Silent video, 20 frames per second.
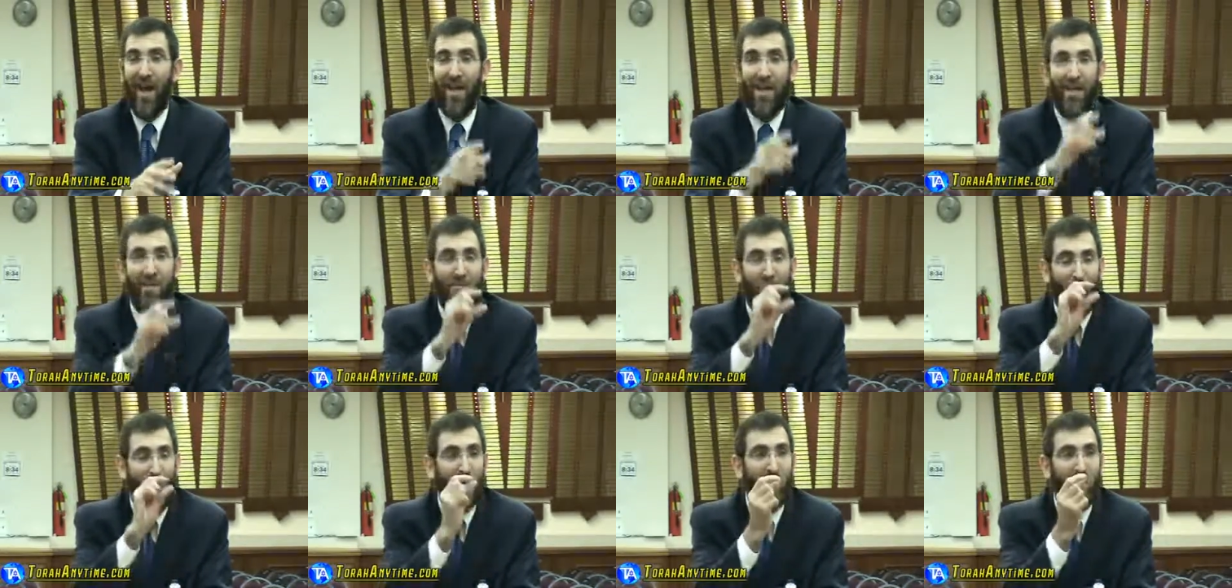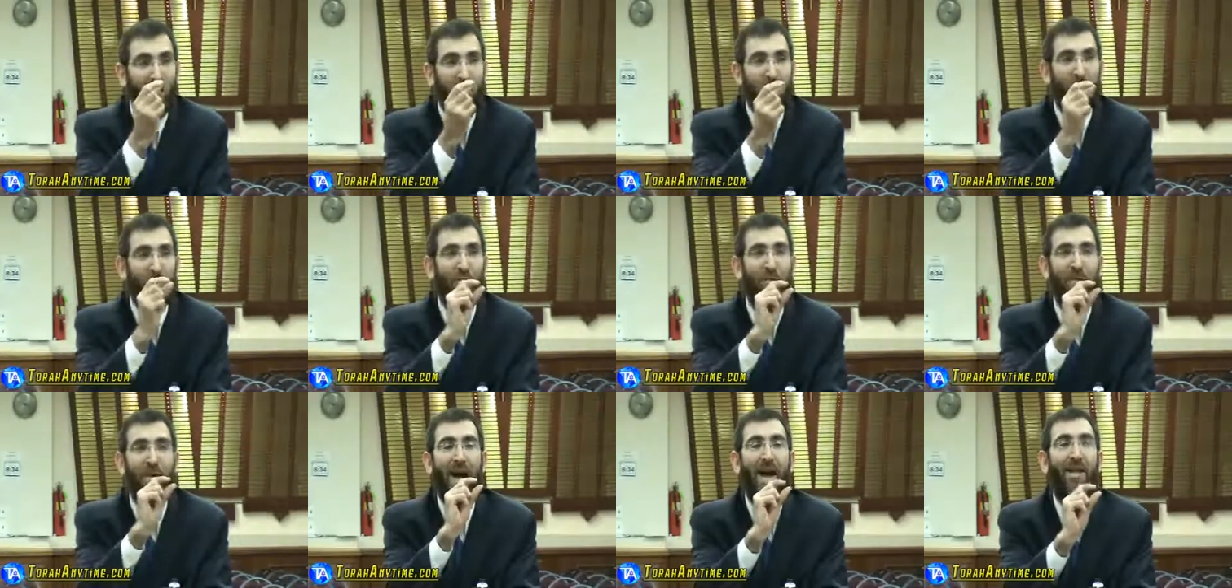And he won't hear
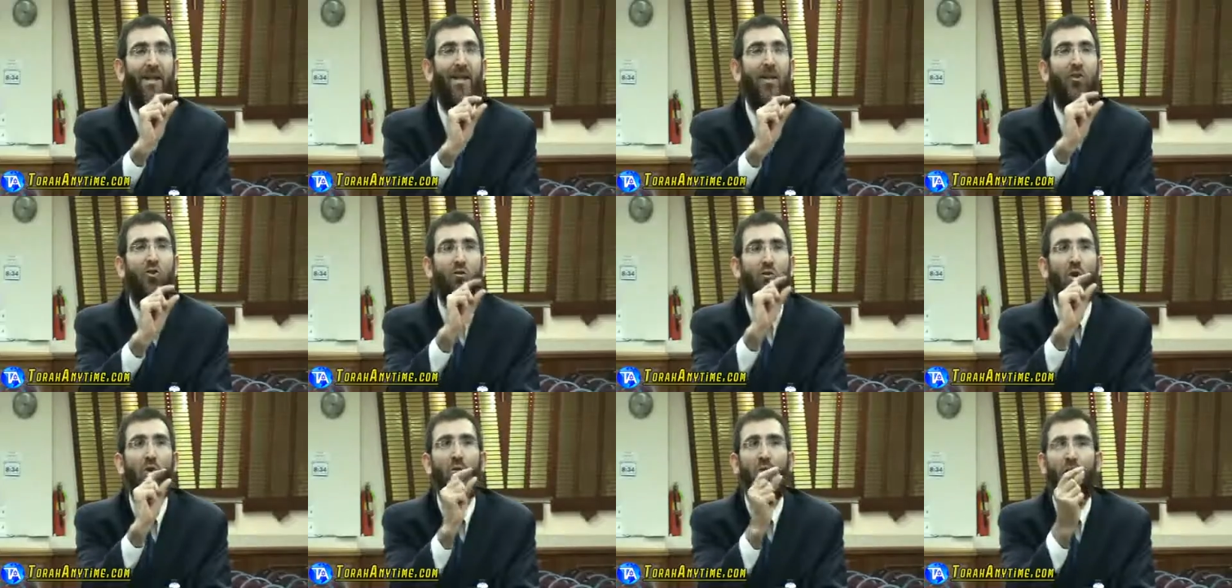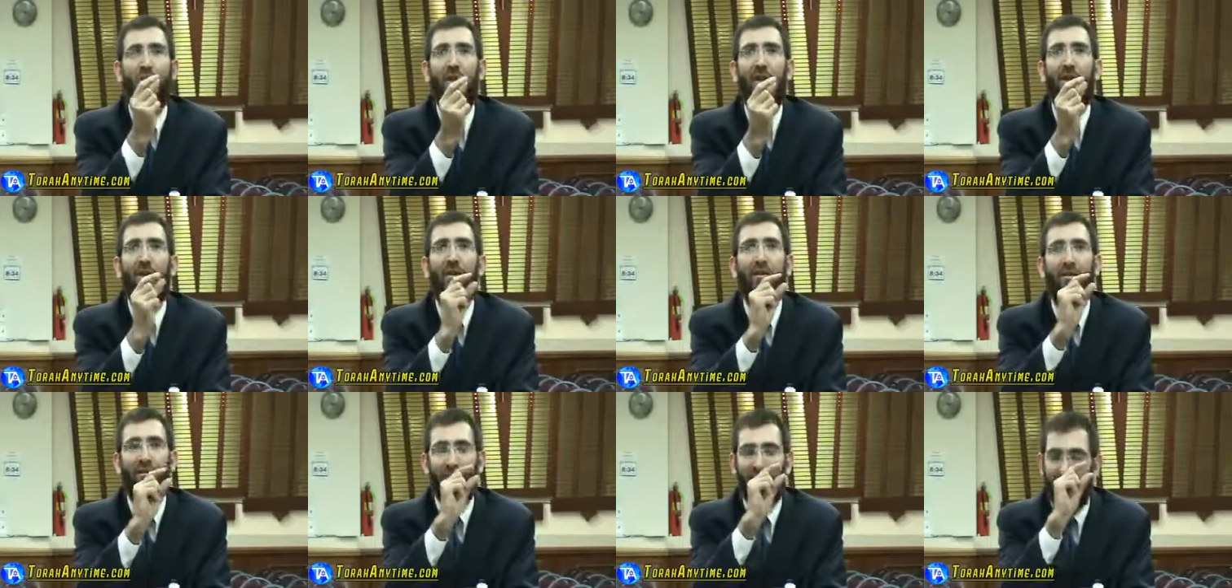from that that you don't
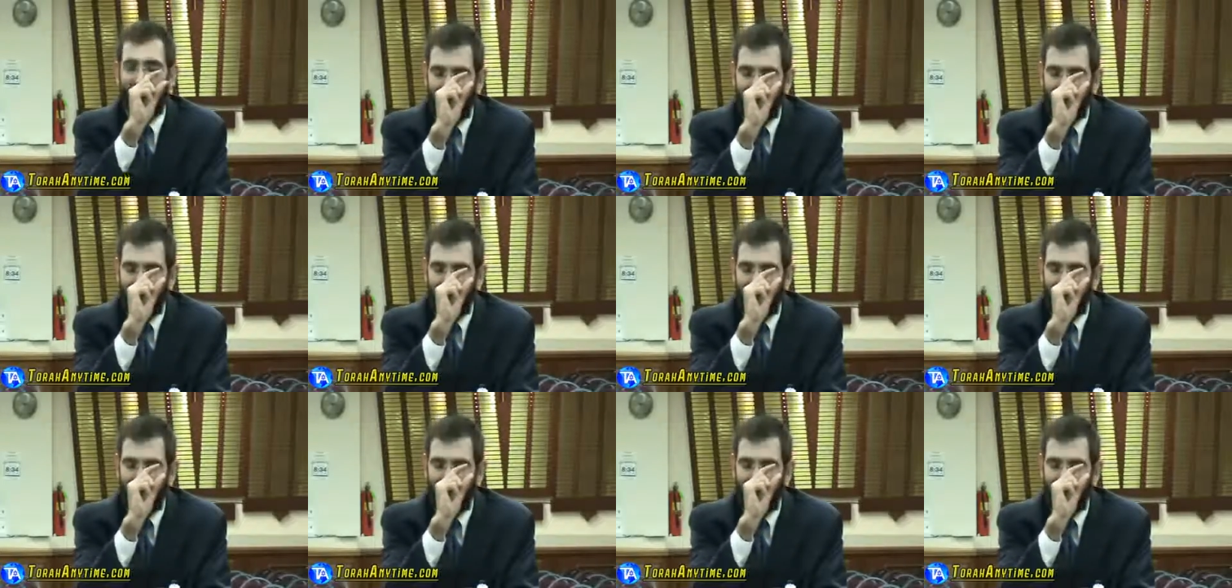think